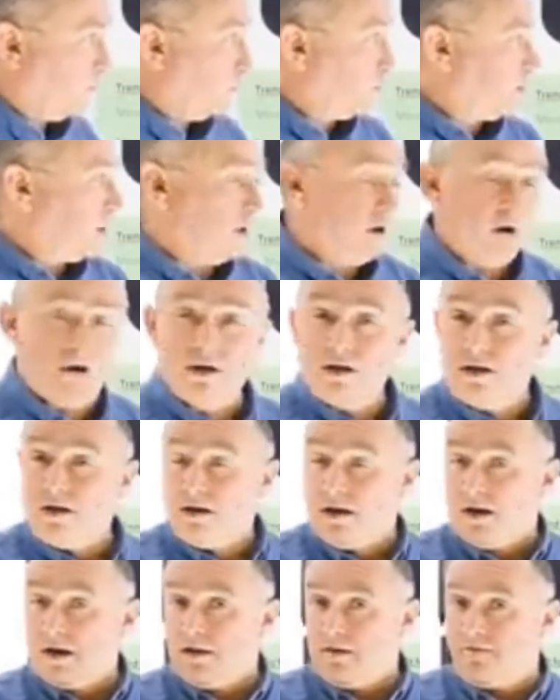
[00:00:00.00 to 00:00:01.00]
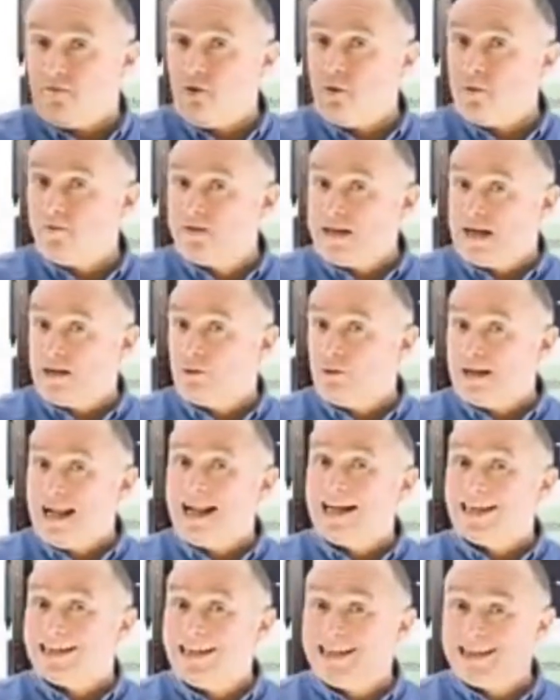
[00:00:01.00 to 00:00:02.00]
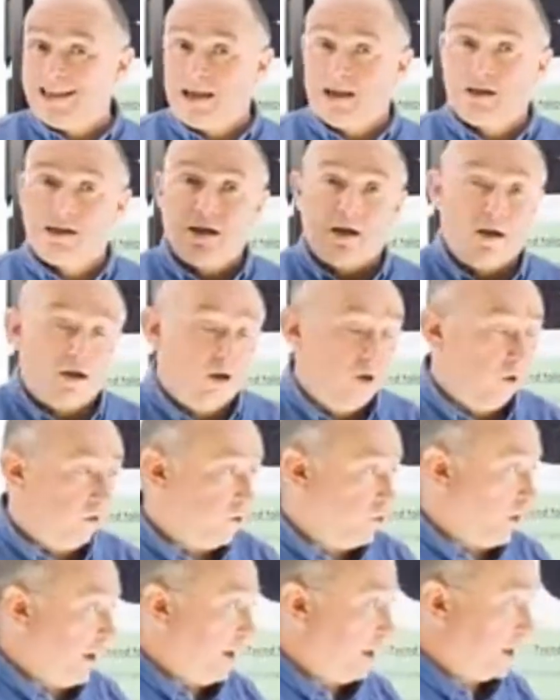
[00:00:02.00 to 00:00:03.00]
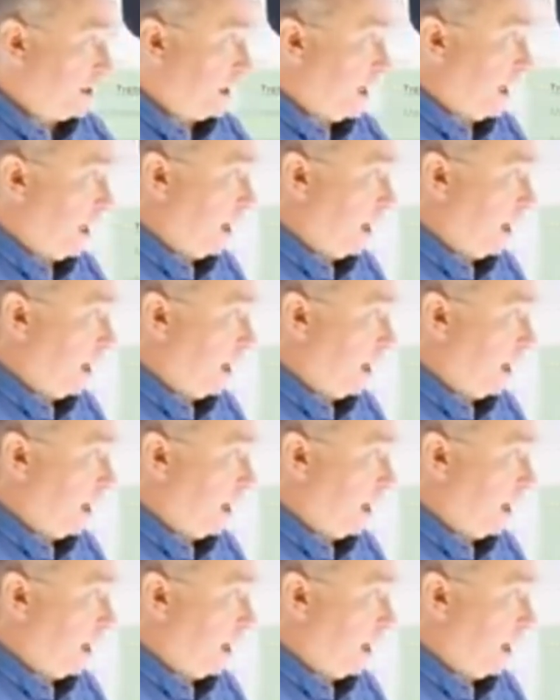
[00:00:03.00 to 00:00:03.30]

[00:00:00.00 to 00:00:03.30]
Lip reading: levels are a form of technical analysis that a lot of traders